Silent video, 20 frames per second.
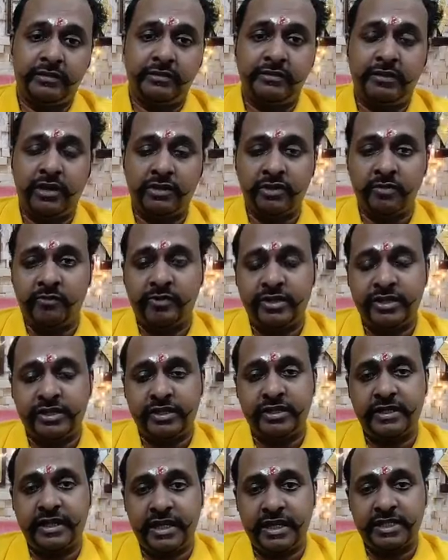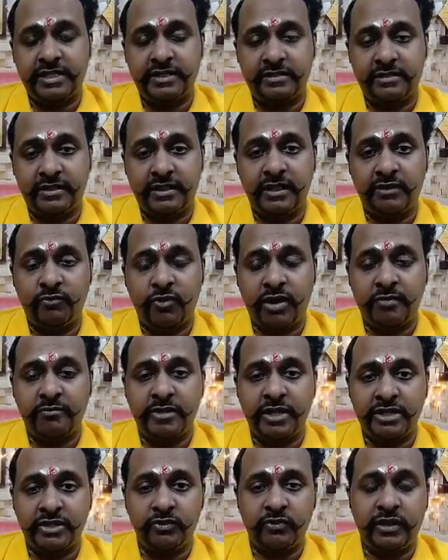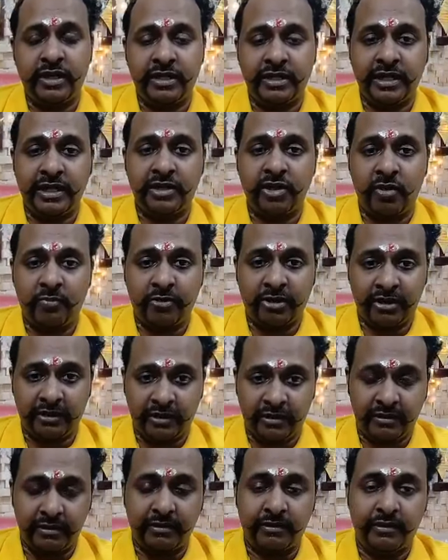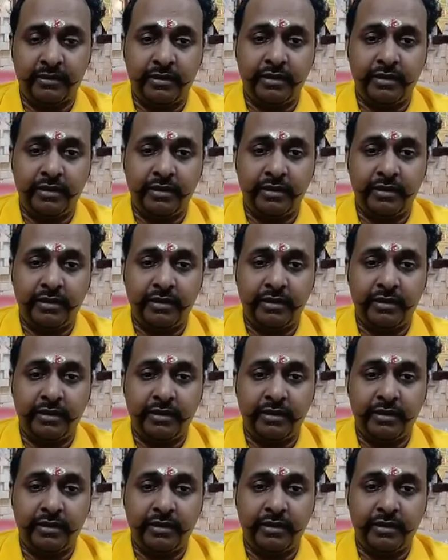orthopedician tells in one month you can get operated,